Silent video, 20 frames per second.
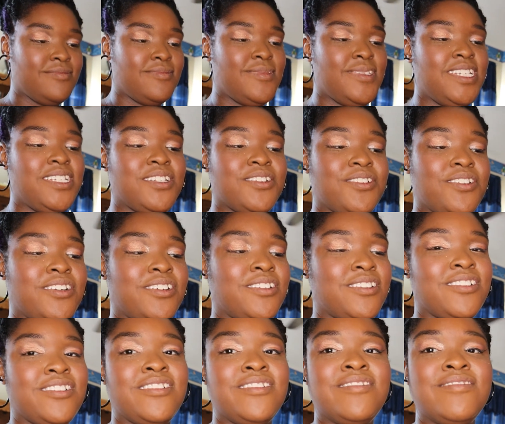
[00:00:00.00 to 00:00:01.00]
these are
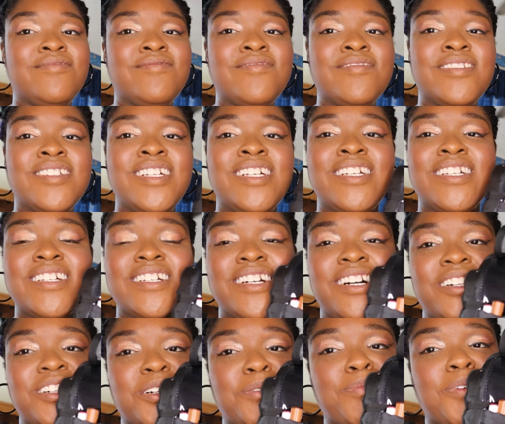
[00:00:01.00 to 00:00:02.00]
all
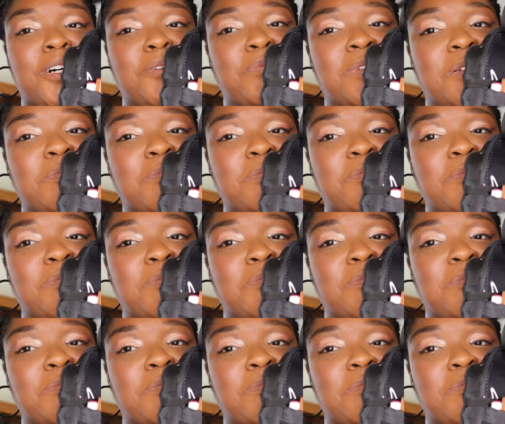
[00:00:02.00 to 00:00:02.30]
Colourpop